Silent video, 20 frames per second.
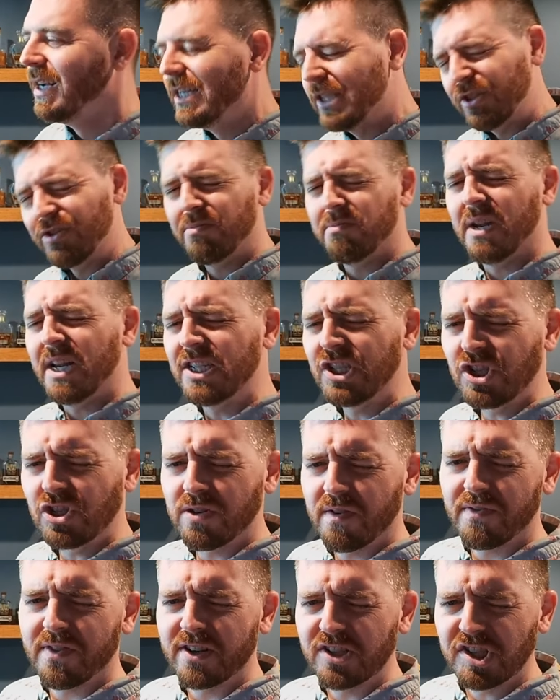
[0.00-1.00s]
So I'm not
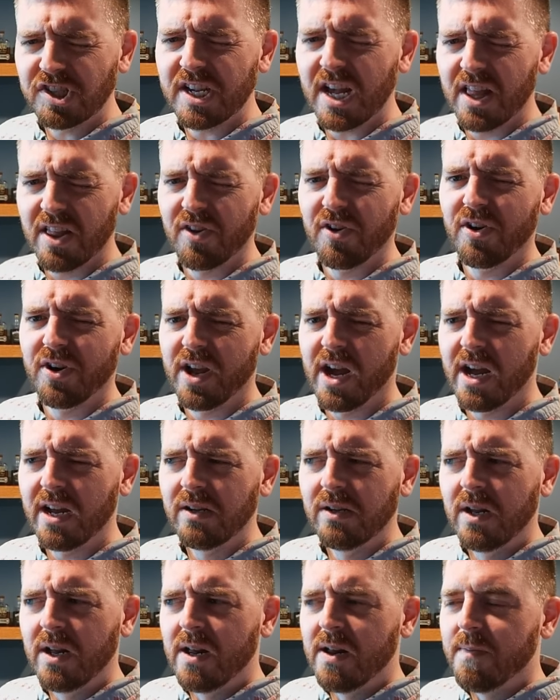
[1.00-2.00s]
sure if they're selling or
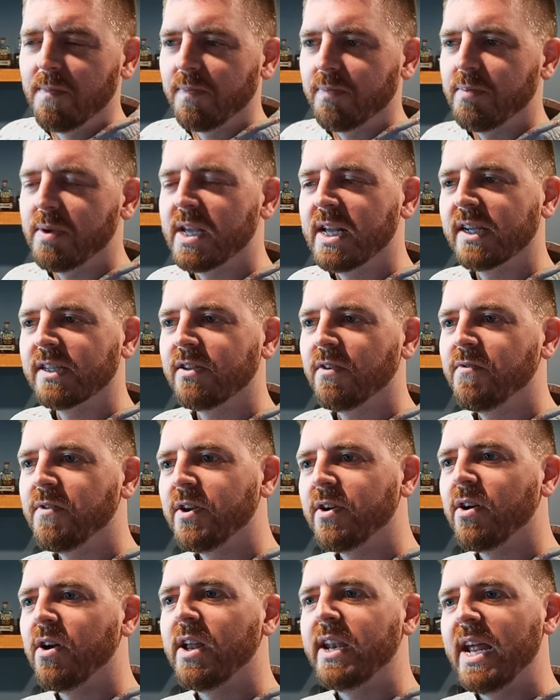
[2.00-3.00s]
not, because if
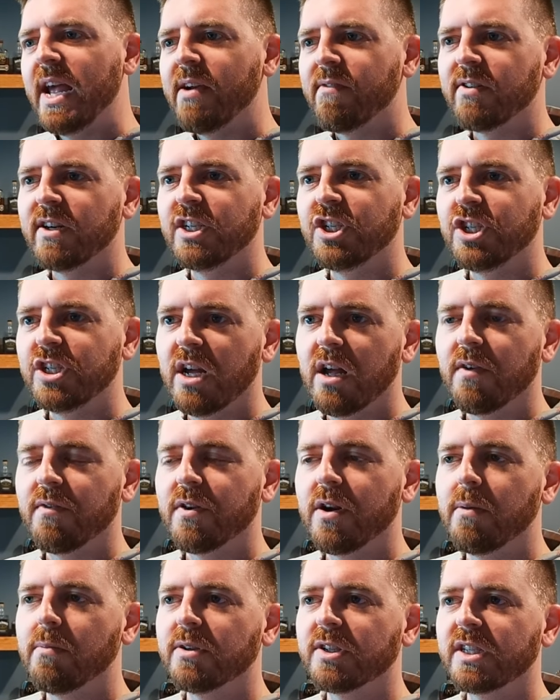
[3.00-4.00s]
they're on every shelf,
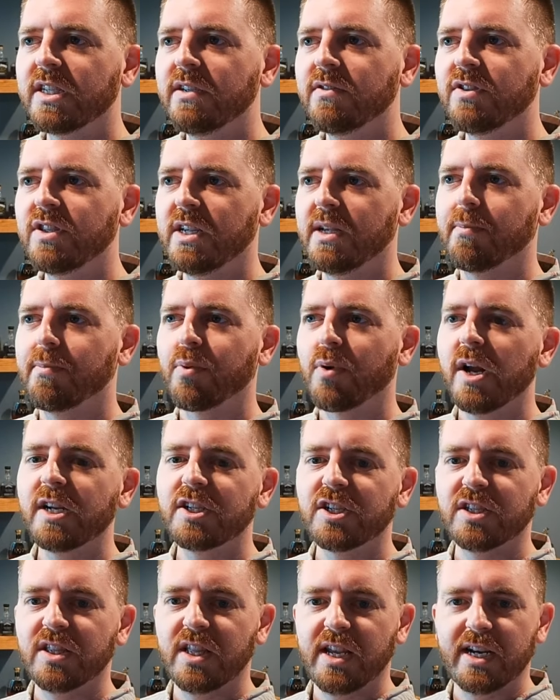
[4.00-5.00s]
it almost gives the
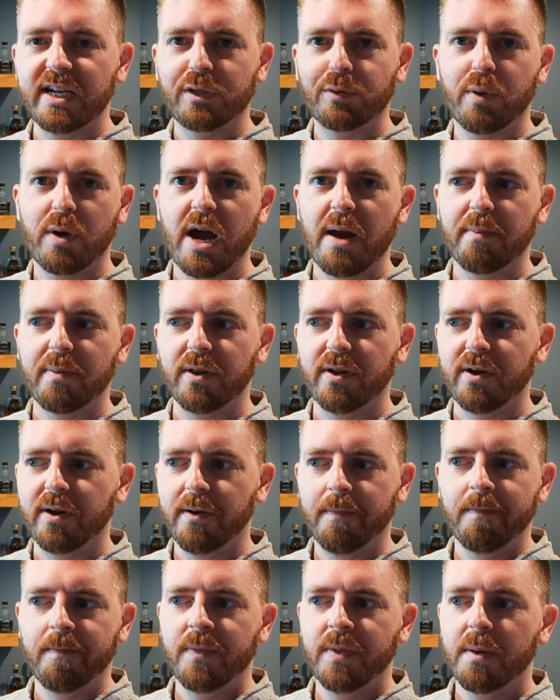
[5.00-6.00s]
impression that it's
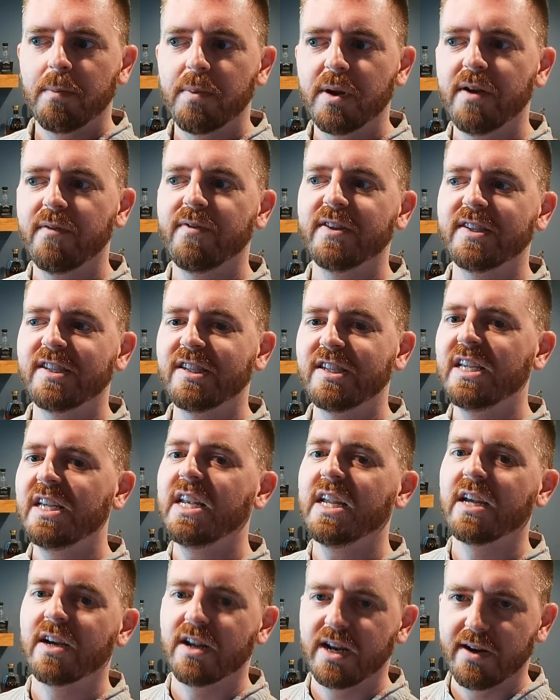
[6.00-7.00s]
popular, but if it's
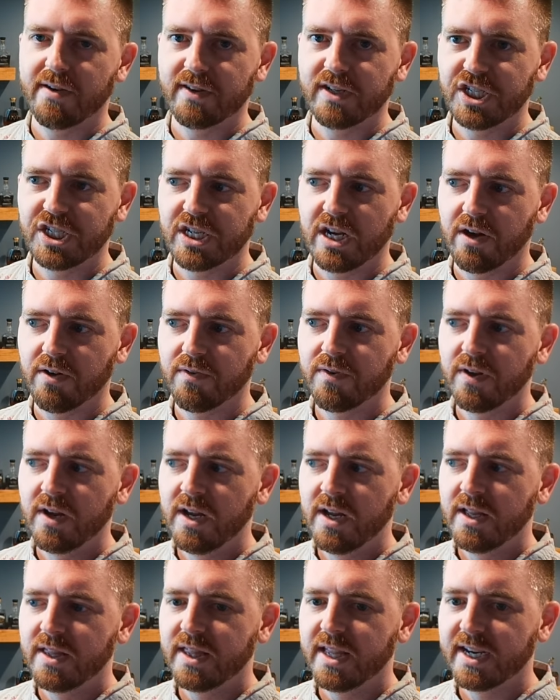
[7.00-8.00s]
sitting on every shelf,
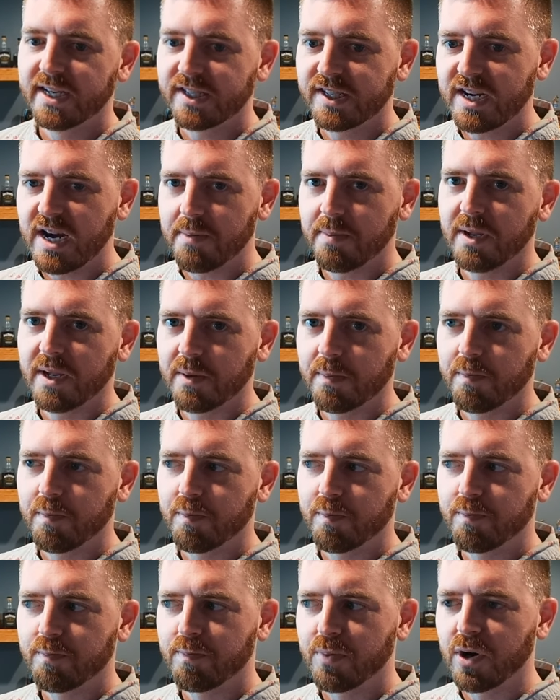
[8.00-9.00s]
then it's not being
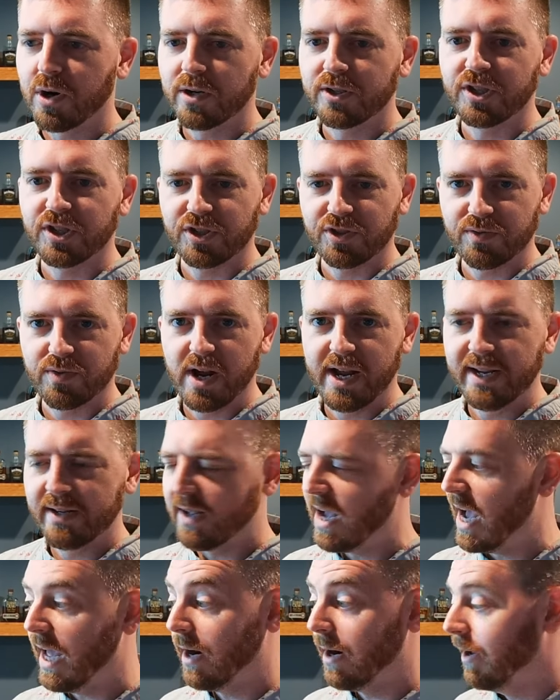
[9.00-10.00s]
purchased, right?
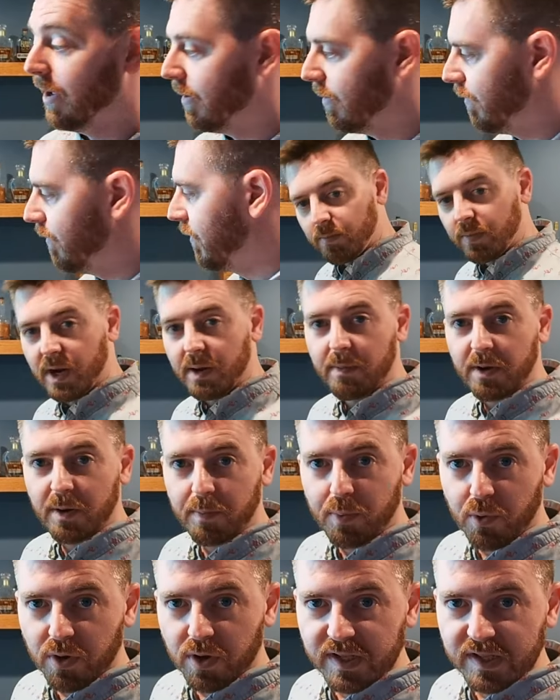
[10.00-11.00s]
I don't know, but I'm gonna
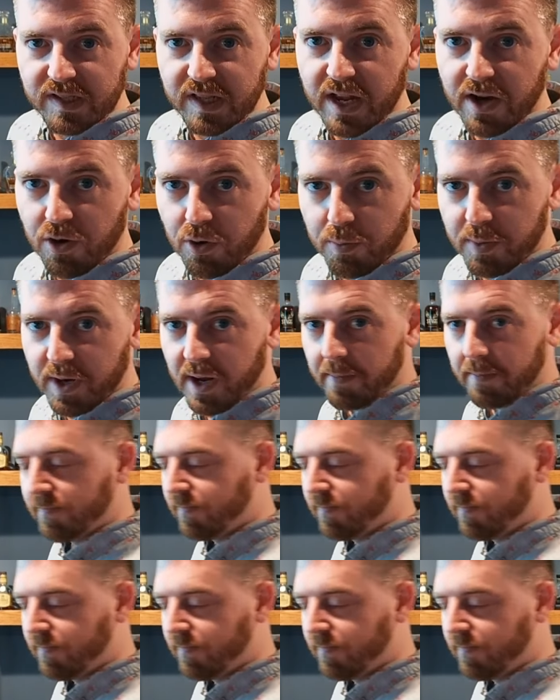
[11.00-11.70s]
pour this, let it open up.